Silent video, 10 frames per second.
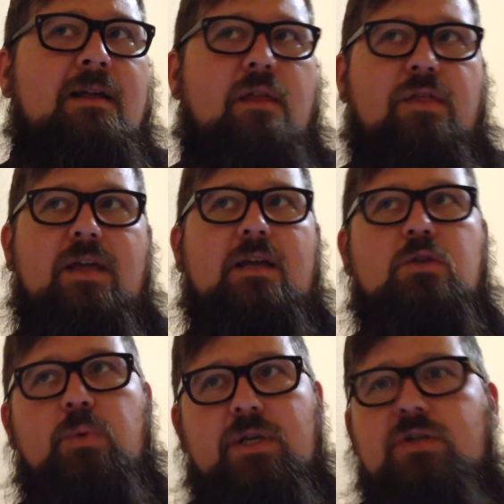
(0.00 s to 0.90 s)
the
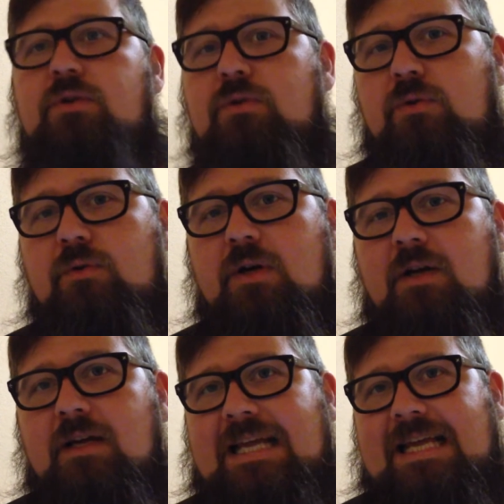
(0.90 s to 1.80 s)
things we do
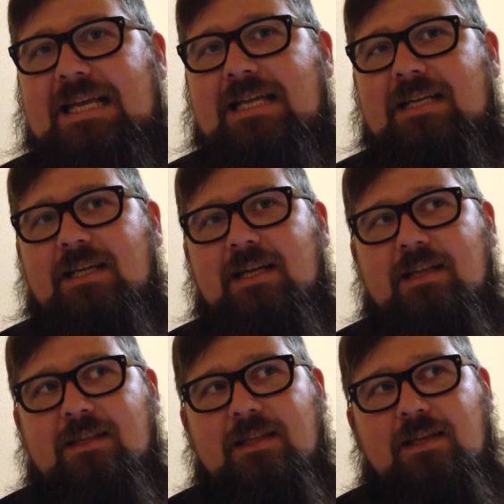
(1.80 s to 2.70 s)
in
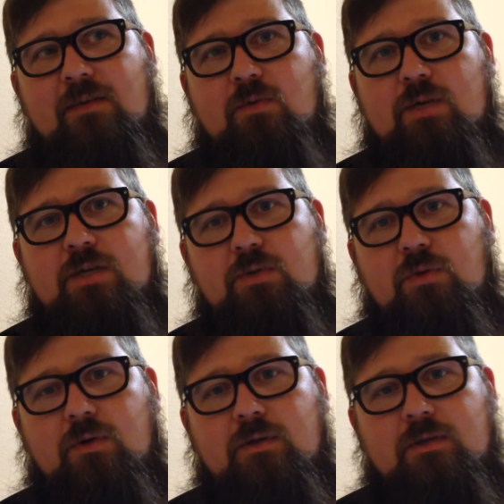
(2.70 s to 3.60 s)
the
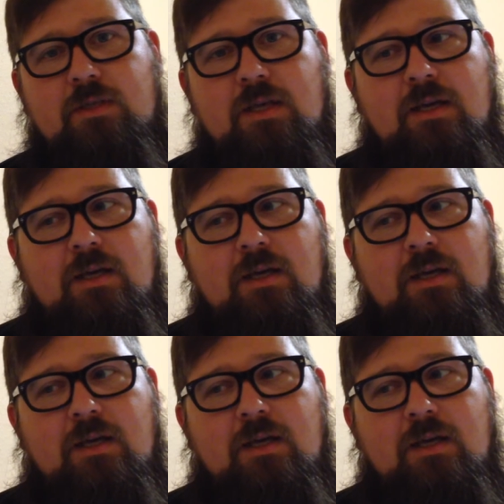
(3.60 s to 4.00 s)
rituals,